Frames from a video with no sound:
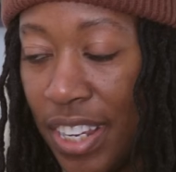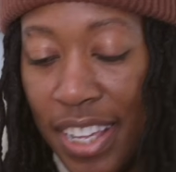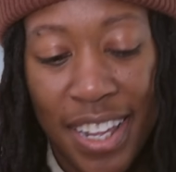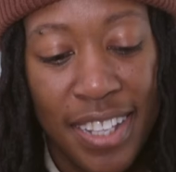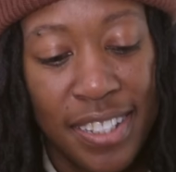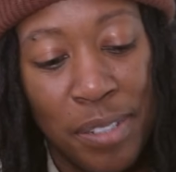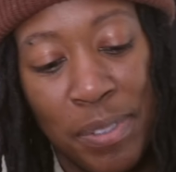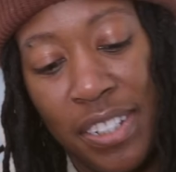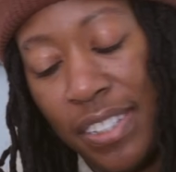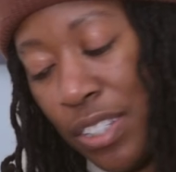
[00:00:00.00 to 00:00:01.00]
And that's
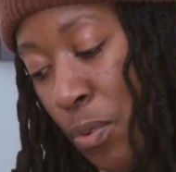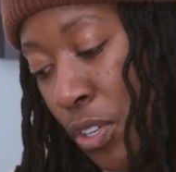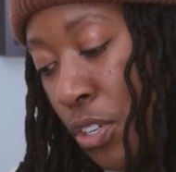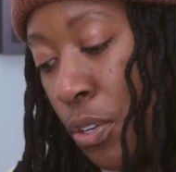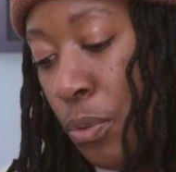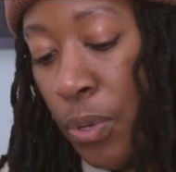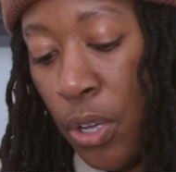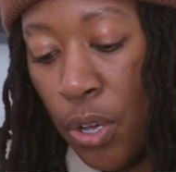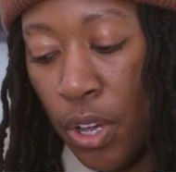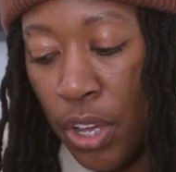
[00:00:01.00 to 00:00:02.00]
something else I wanna note
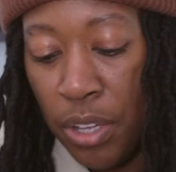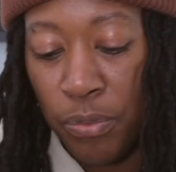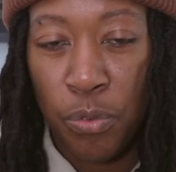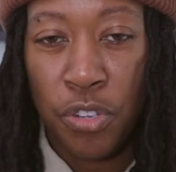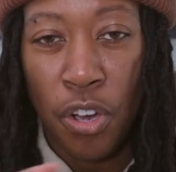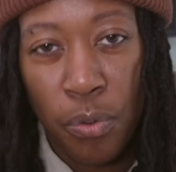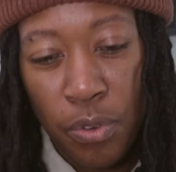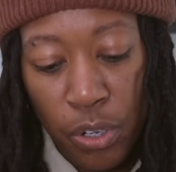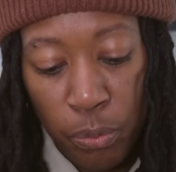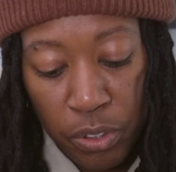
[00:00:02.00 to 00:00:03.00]
if you
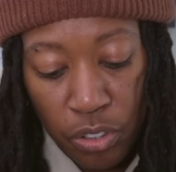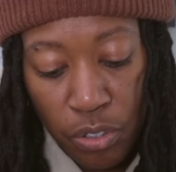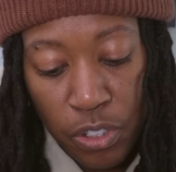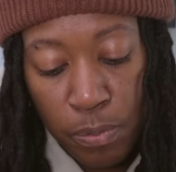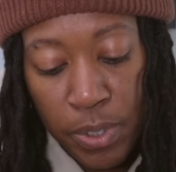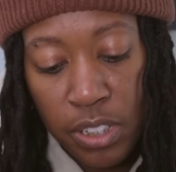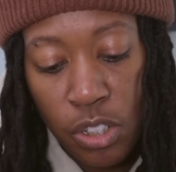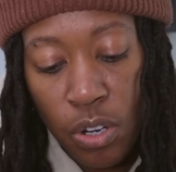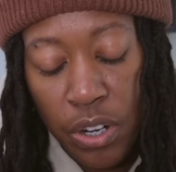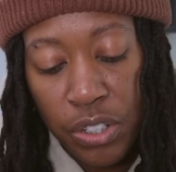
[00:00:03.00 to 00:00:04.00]
don't know with the
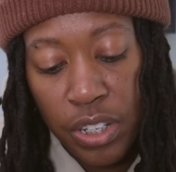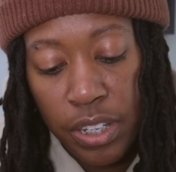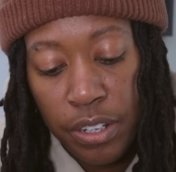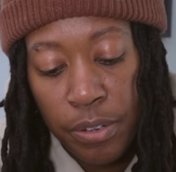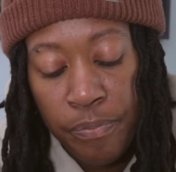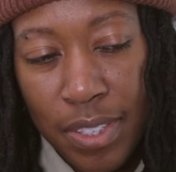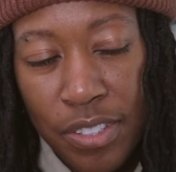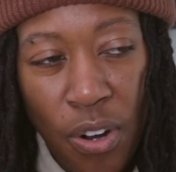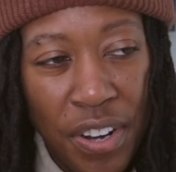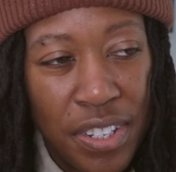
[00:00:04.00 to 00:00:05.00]
USB-C charging here, the
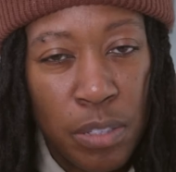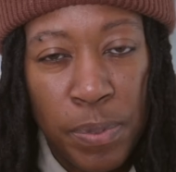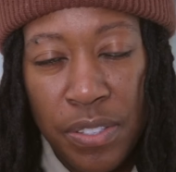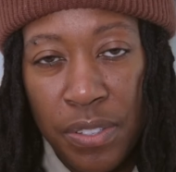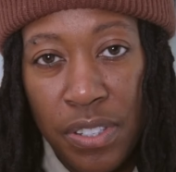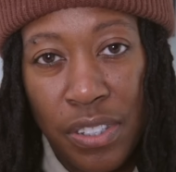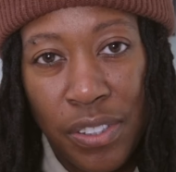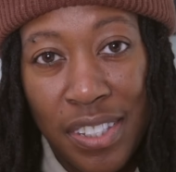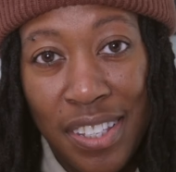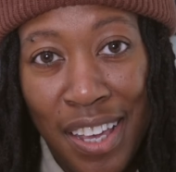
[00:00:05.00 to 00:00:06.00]
charging speeds are
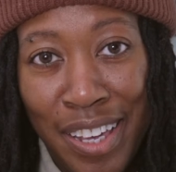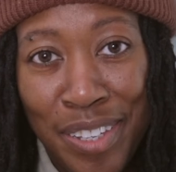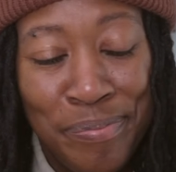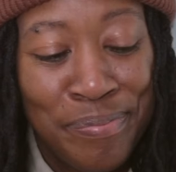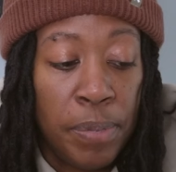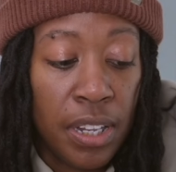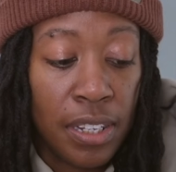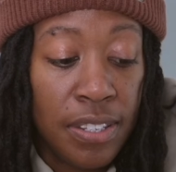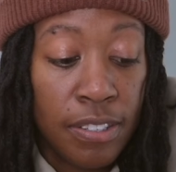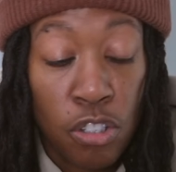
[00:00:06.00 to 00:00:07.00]
still the same, but
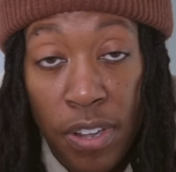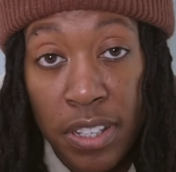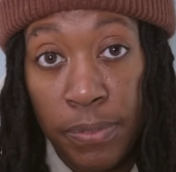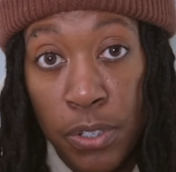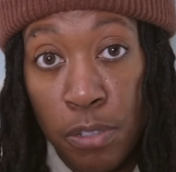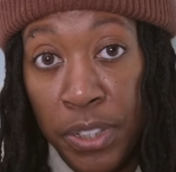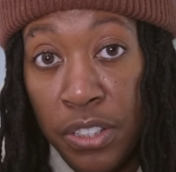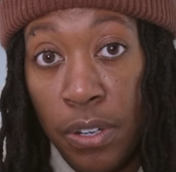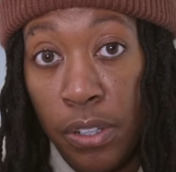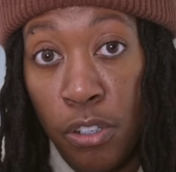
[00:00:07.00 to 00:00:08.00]
at least the transfer
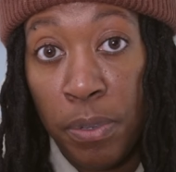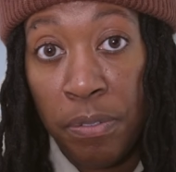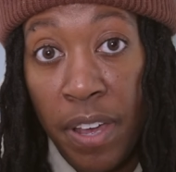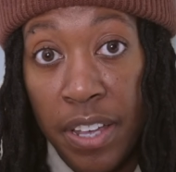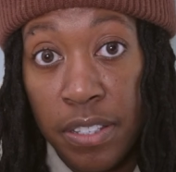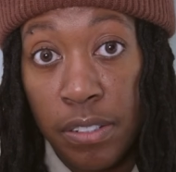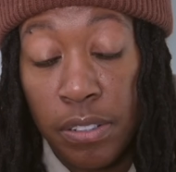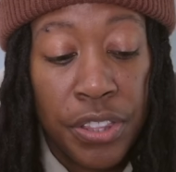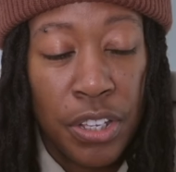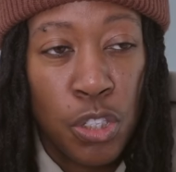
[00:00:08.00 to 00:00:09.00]
speeds are a little bit
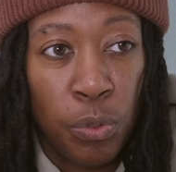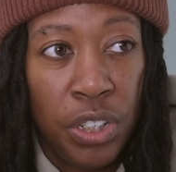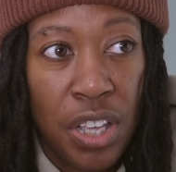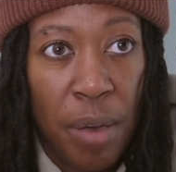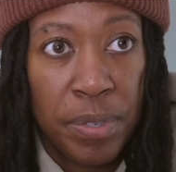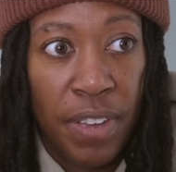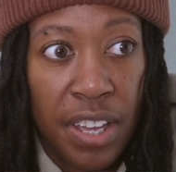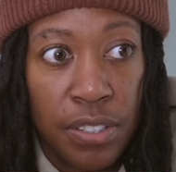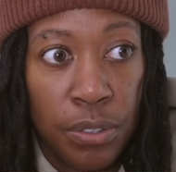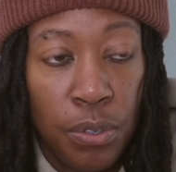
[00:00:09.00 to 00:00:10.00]
faster. I think 20 times
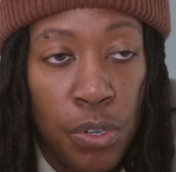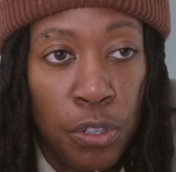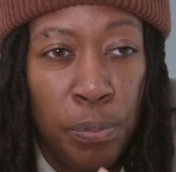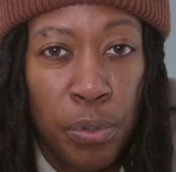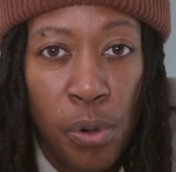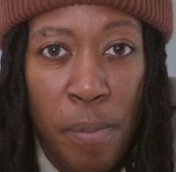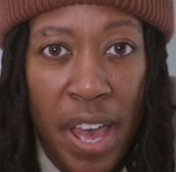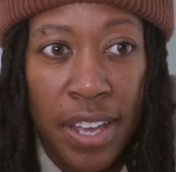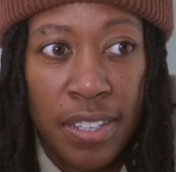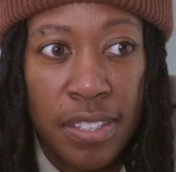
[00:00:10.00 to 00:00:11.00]
faster on the Pro
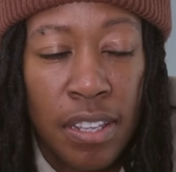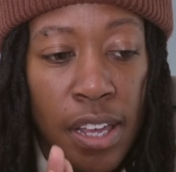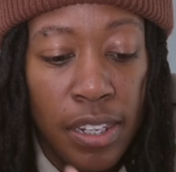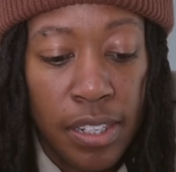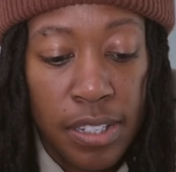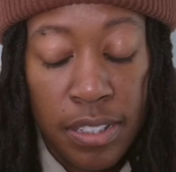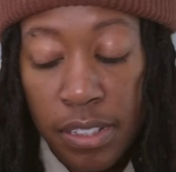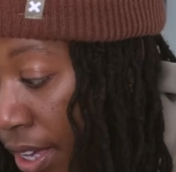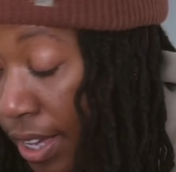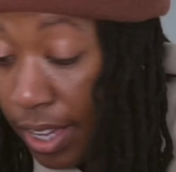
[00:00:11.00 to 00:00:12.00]
Max at
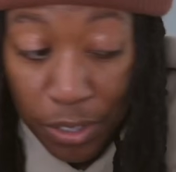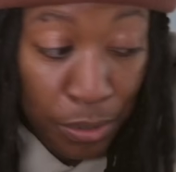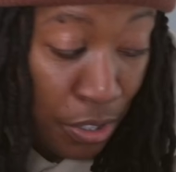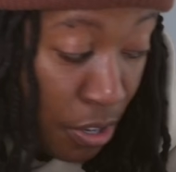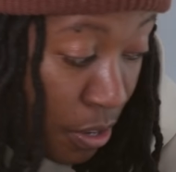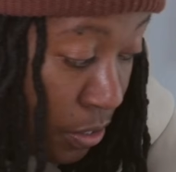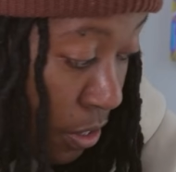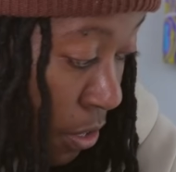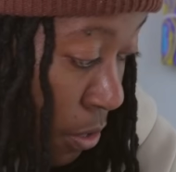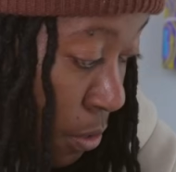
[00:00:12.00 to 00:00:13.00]
least. And you can
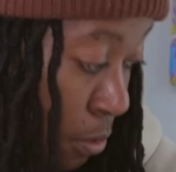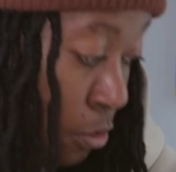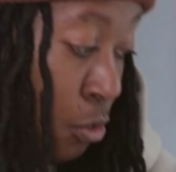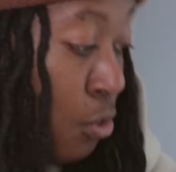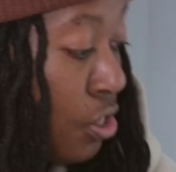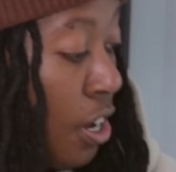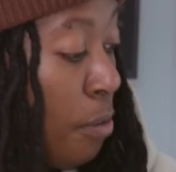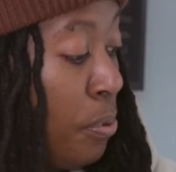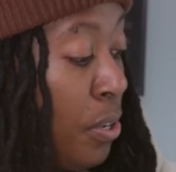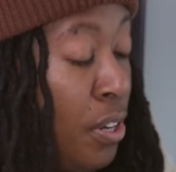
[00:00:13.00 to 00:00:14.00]
also juice up